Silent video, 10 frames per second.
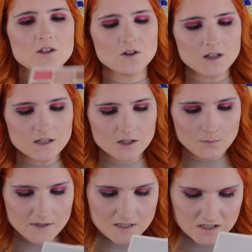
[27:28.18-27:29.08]
look a little
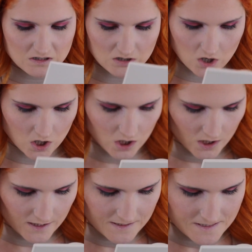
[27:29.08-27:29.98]
bit
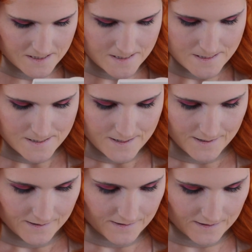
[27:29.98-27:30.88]
dark.
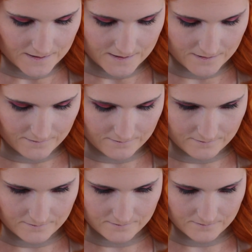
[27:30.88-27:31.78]

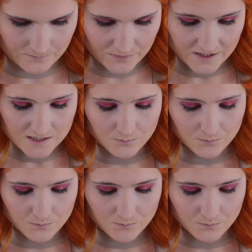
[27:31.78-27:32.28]
So, but this